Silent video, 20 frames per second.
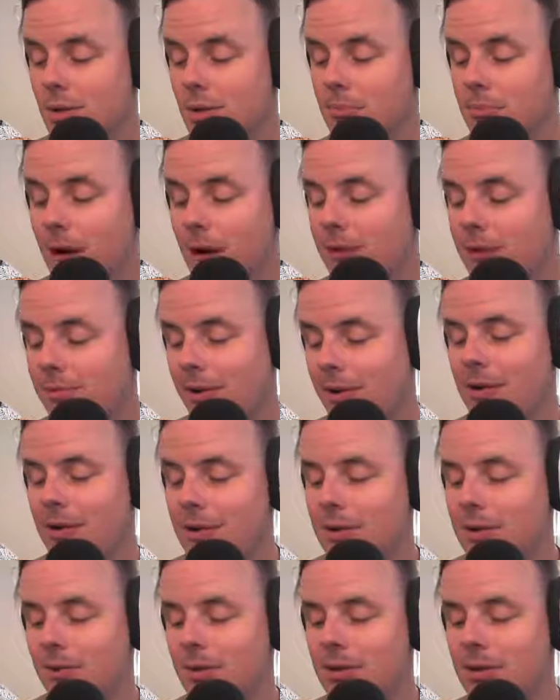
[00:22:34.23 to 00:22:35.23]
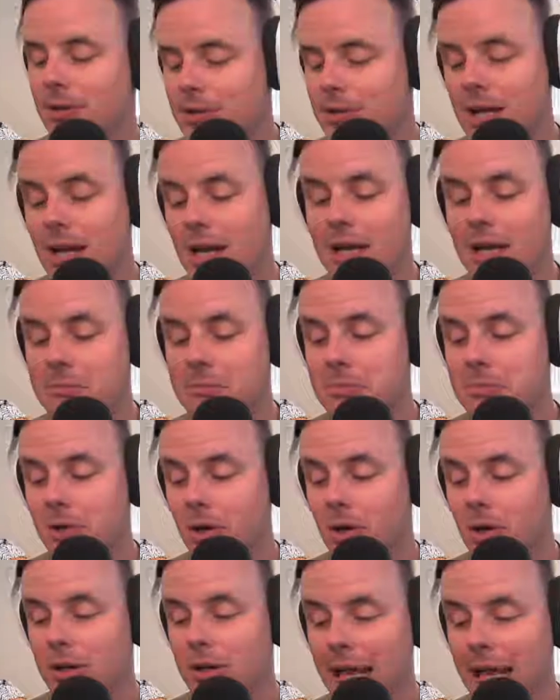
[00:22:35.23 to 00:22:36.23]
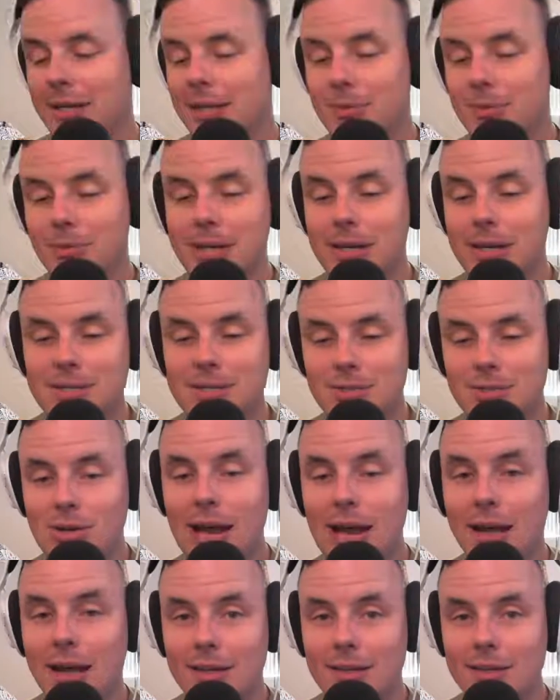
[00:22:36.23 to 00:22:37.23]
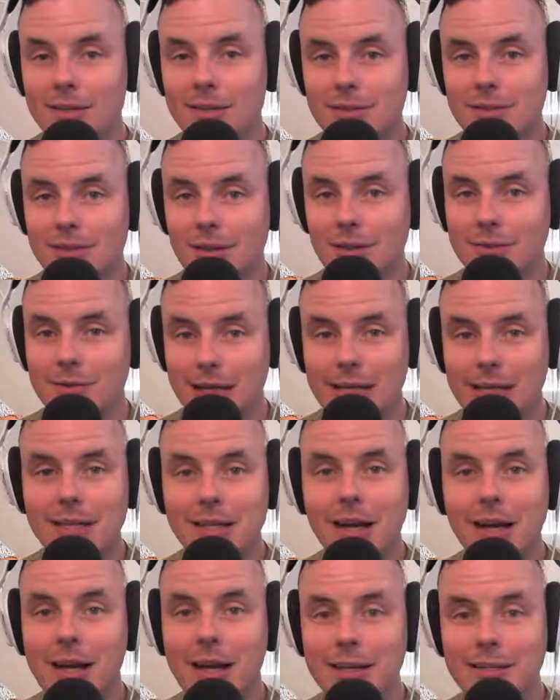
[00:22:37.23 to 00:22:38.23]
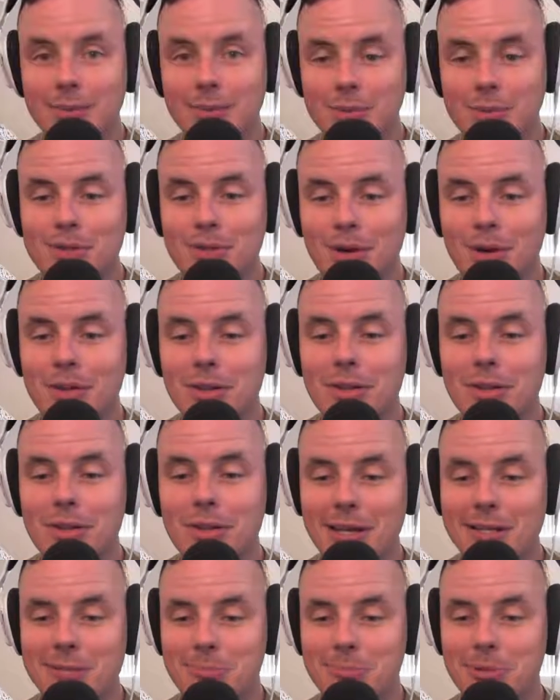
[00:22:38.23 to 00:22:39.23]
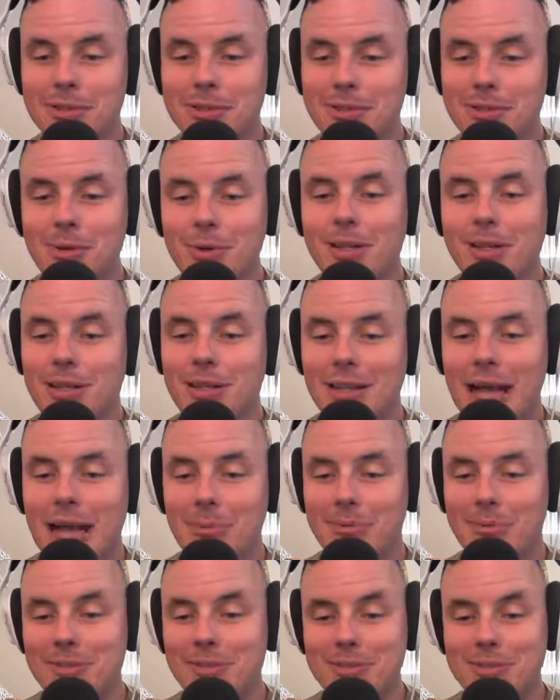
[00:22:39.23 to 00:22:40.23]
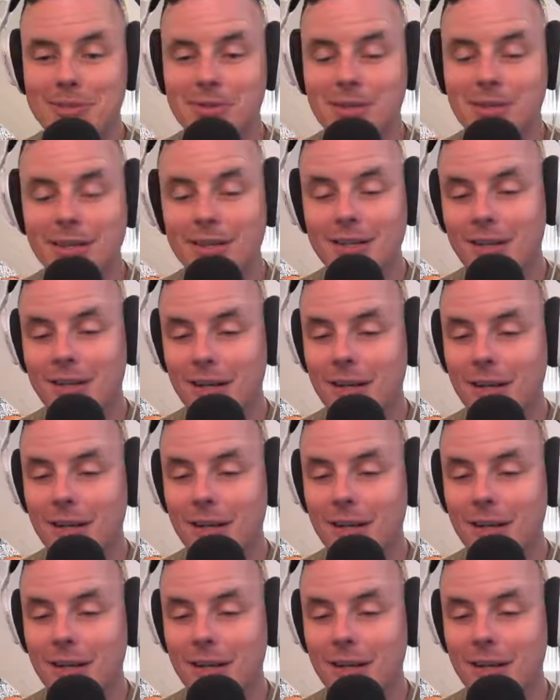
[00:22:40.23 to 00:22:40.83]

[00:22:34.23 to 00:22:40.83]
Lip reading: so my very first time on any racetrack of any kind was on the Vespa doing the Lap of History,